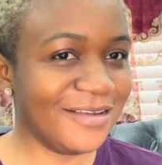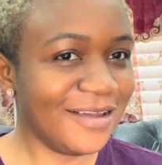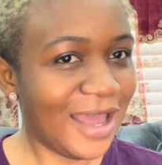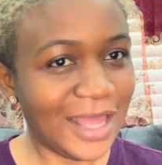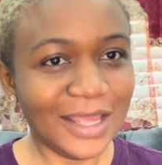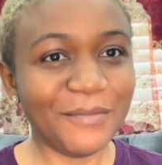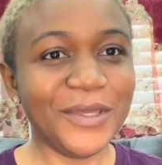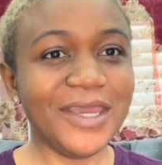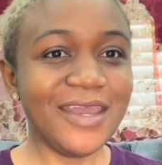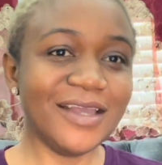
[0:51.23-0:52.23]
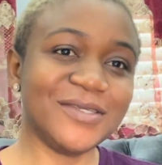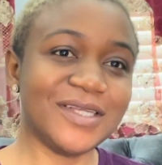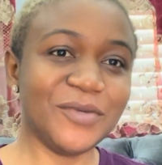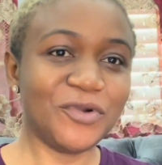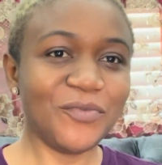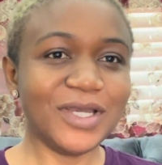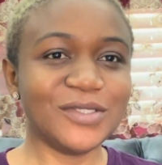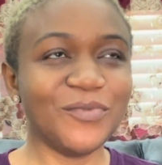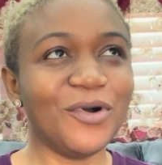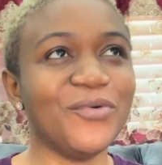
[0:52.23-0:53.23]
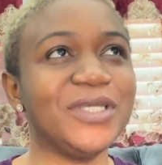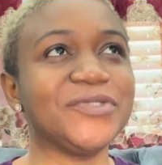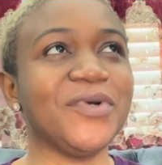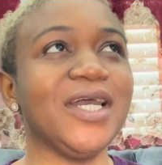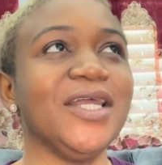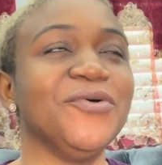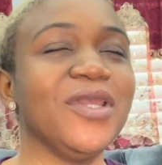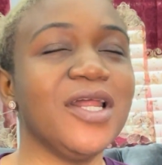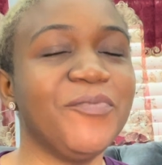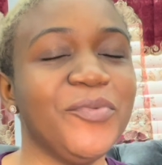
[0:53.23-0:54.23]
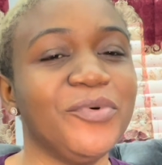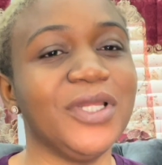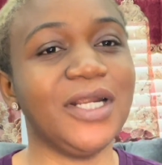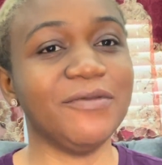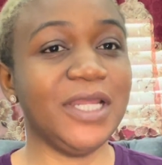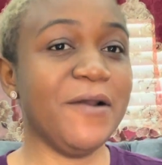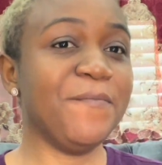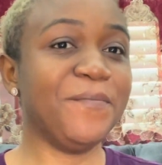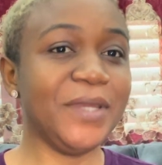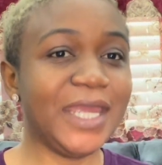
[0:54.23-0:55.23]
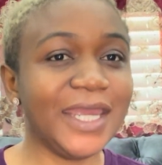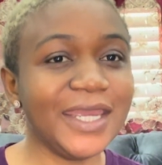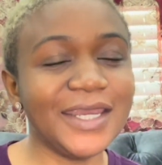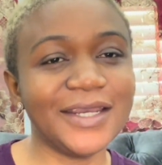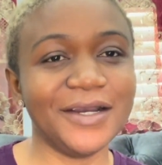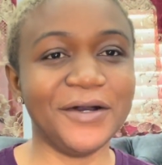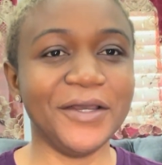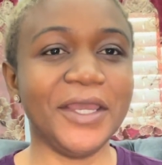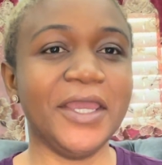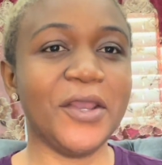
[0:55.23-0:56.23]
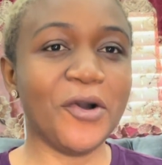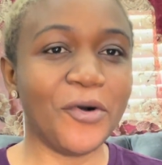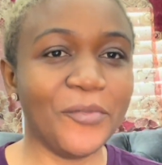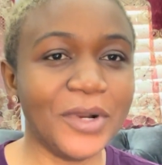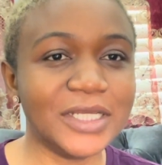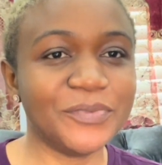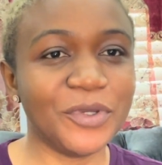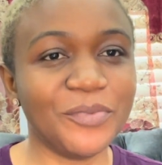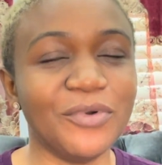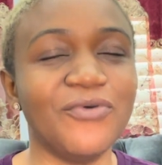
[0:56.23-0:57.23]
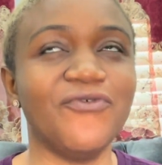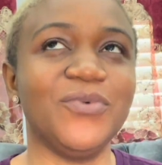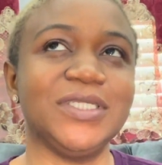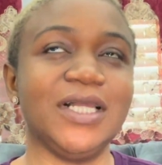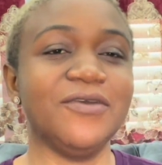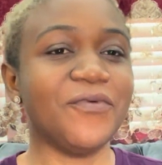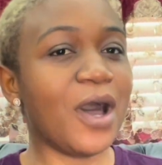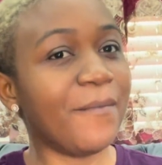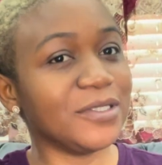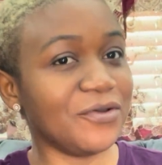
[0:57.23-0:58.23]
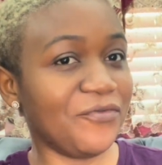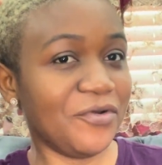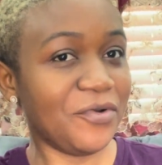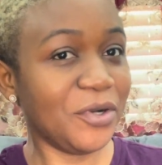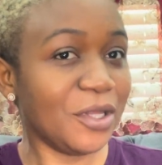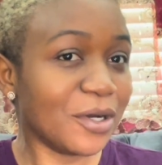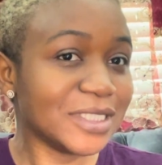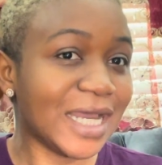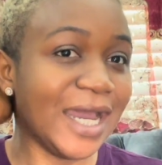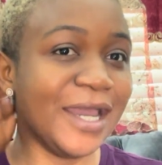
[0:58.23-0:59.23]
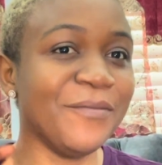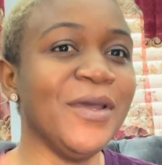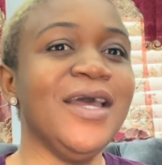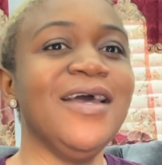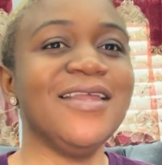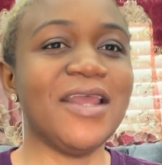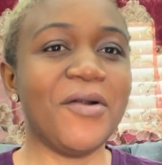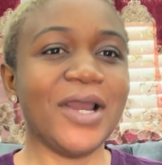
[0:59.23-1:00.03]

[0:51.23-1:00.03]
And I'm here to celebrate my small wins, right? I know that there are people that they're big e-commerce people who've been selling for Amazon for a very long time that are